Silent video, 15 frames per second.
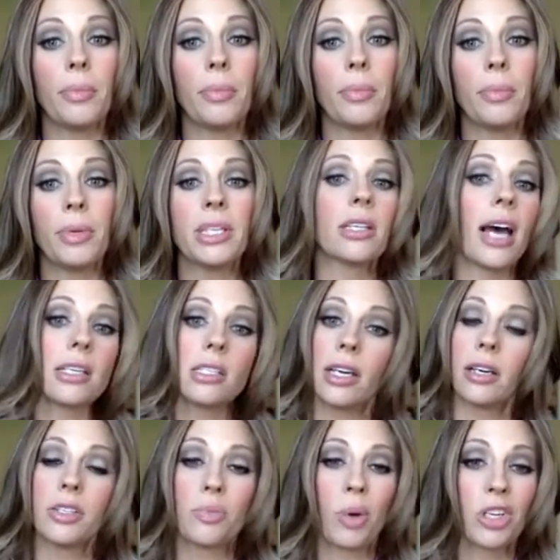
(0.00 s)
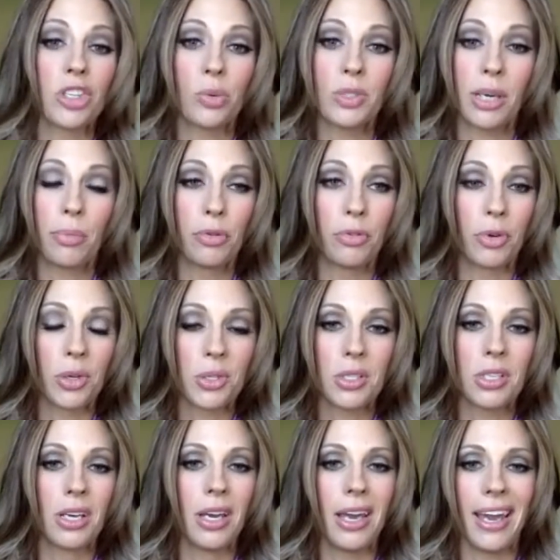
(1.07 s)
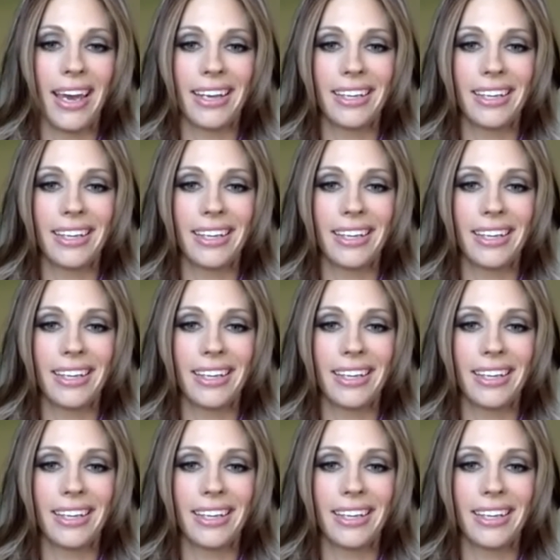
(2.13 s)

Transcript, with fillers: Um, his last day on his project was April 1st